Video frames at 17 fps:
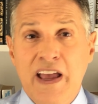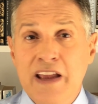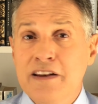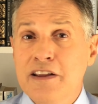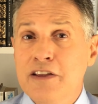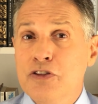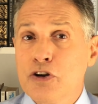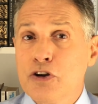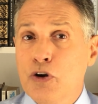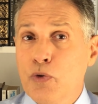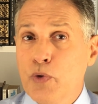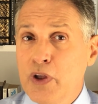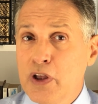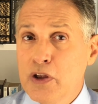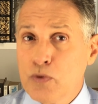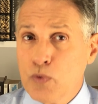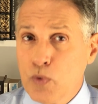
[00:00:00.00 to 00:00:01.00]
ending the
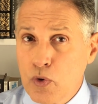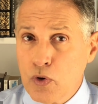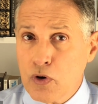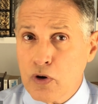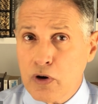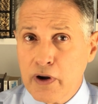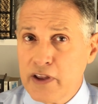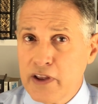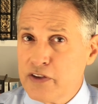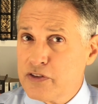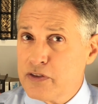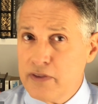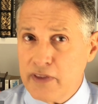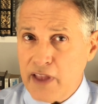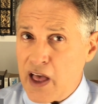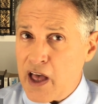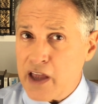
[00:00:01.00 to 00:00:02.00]
Korean War is
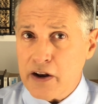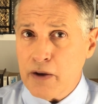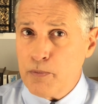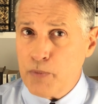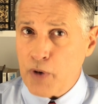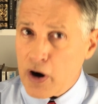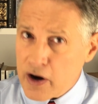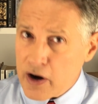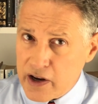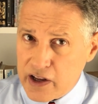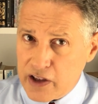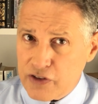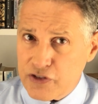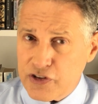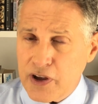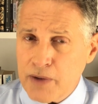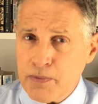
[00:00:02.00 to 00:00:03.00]
not a
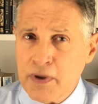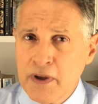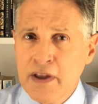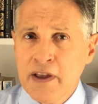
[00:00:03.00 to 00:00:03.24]
bargaining chip,